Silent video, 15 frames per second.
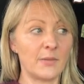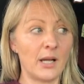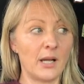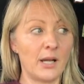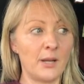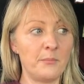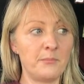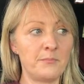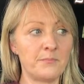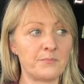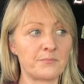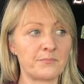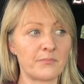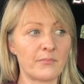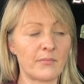
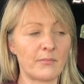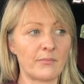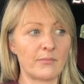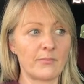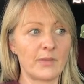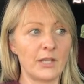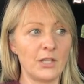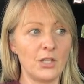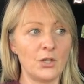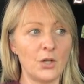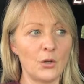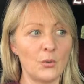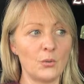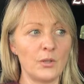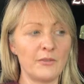you
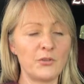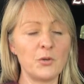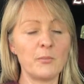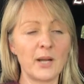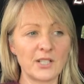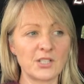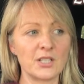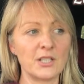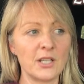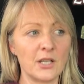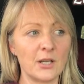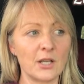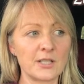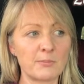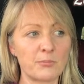know, if you imagine
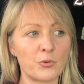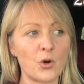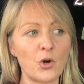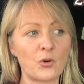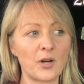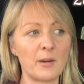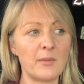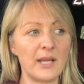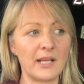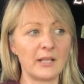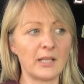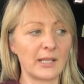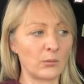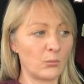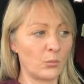us programming, like,